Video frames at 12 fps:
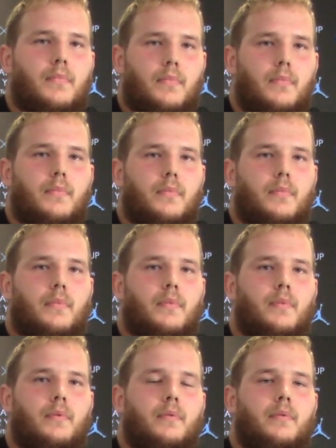How do you
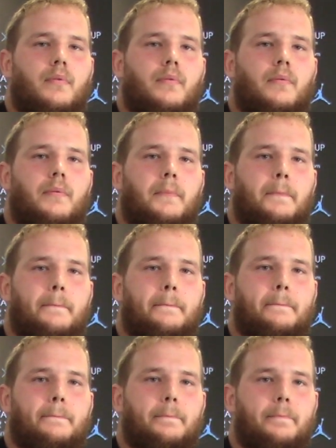apply that to
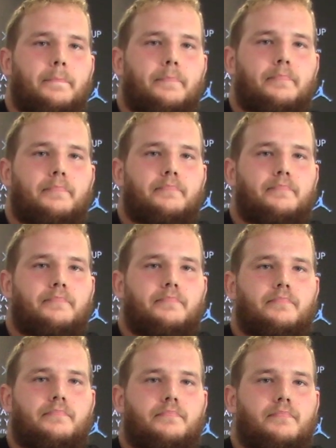have that level of
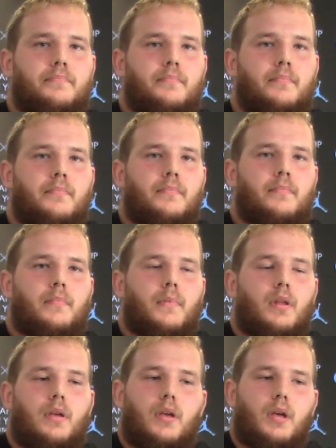edge at all
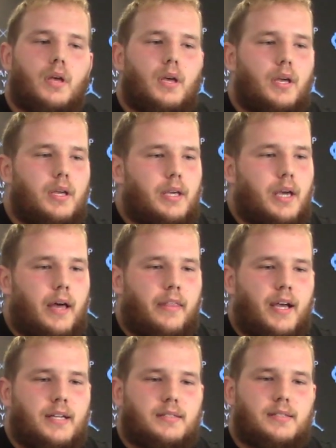times? Yeah,
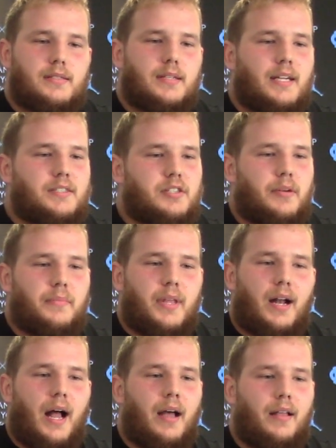that's that's something
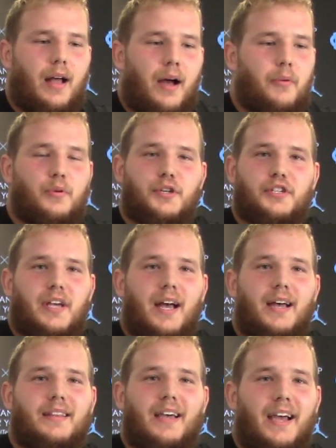that I, I wish I
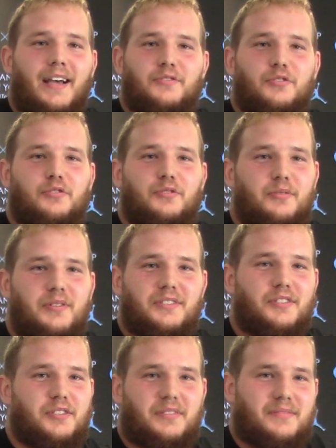had the answer to
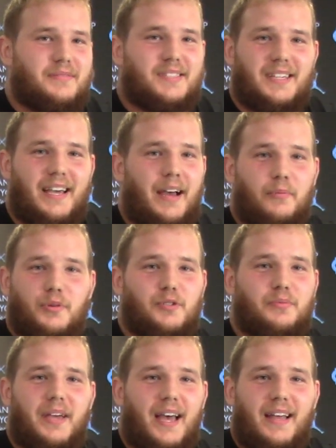to just say I wish
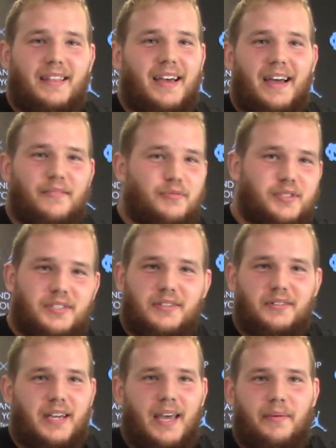we had that every
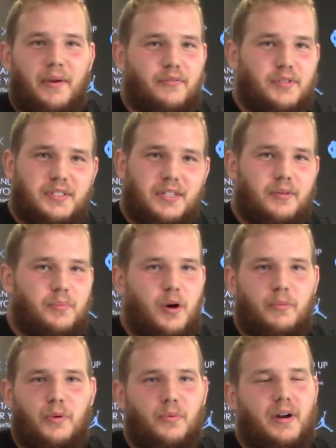single game, every single
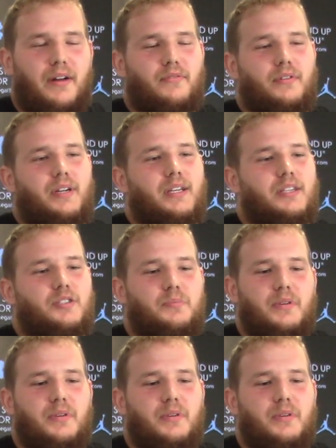moment, whatever it is.